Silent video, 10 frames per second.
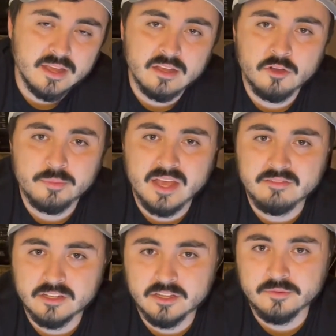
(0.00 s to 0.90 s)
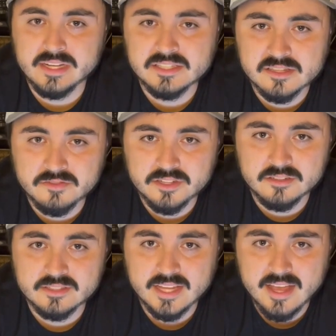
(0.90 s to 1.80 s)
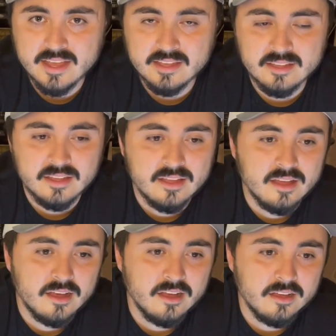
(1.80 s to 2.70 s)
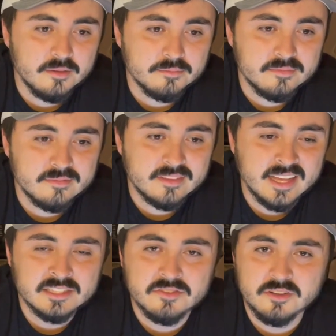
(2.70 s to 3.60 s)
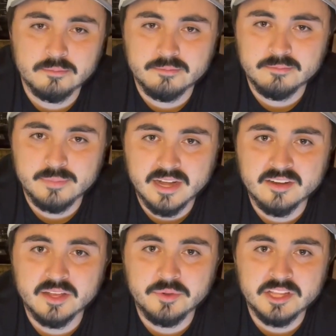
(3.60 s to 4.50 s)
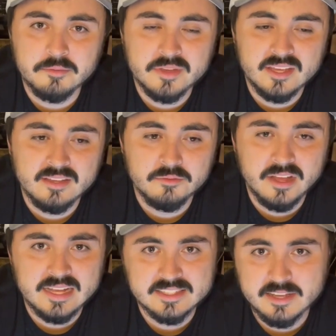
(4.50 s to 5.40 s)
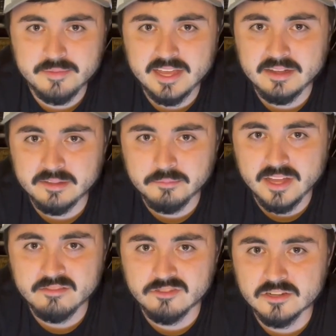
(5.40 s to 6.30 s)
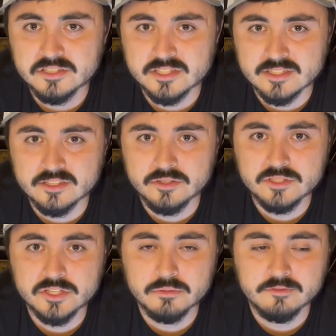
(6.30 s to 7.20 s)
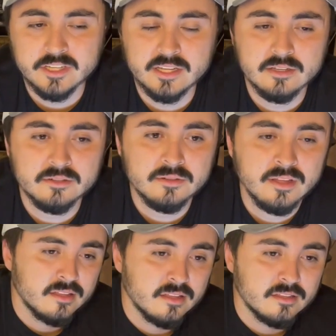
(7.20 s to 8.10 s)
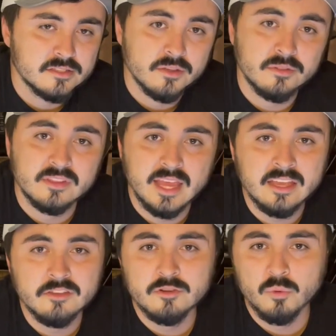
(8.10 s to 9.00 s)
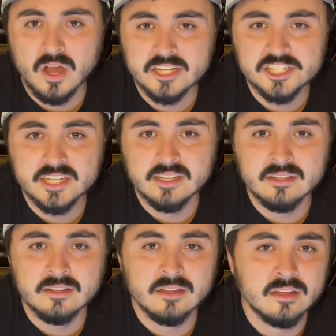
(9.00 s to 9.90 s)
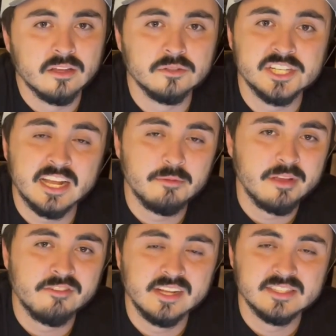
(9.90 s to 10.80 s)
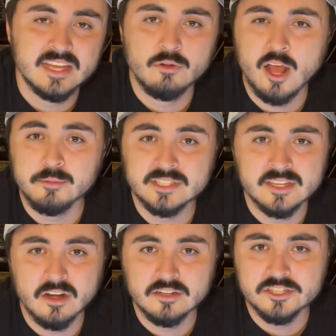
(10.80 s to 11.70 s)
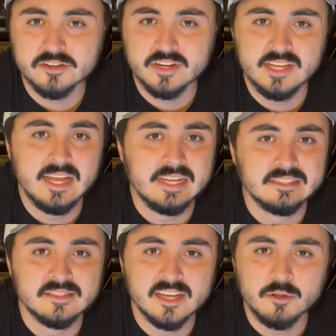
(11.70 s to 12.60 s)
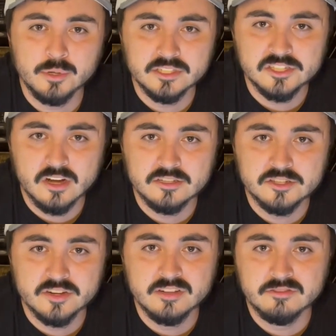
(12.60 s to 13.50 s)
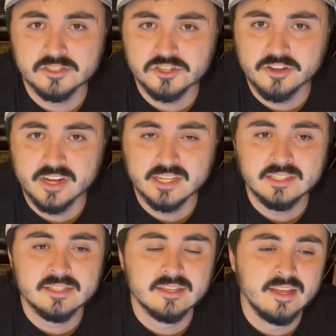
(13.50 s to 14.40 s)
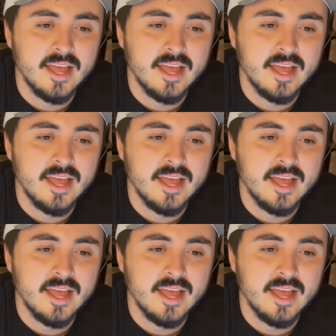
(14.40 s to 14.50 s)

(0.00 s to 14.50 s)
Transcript: I hope you have a good rest of your day. Thanks for bearing with me as I make my first YouTube video. So thank you for watching. Go check out my friends at Robinson Archery and Center Punch Archery for strings,